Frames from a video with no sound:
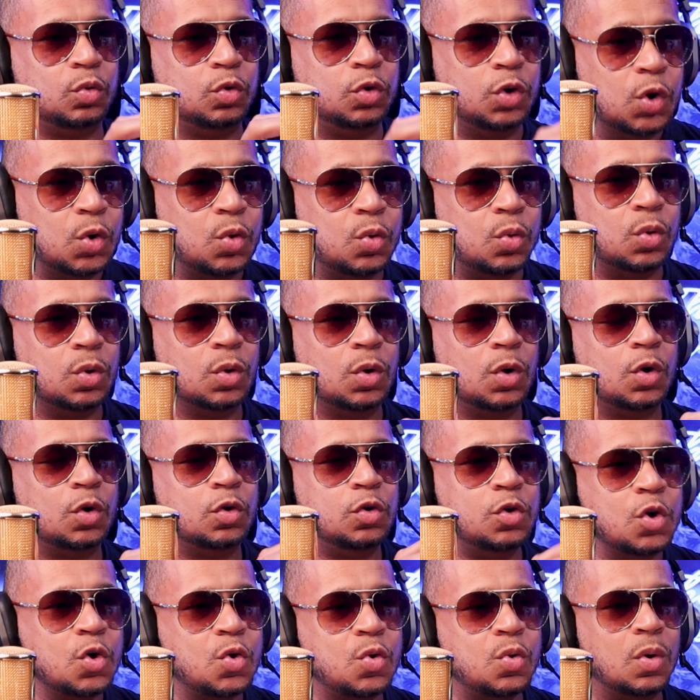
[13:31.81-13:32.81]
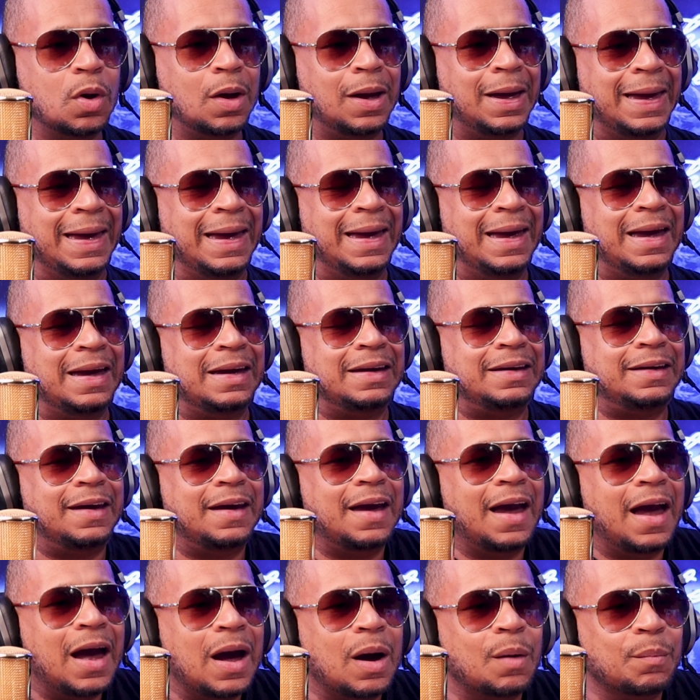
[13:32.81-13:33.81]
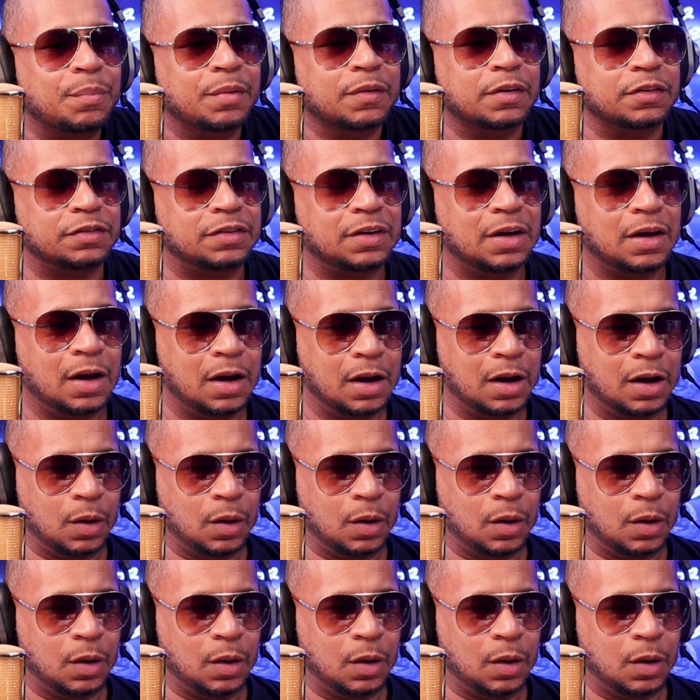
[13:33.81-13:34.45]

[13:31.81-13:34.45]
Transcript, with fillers: new, new cameras.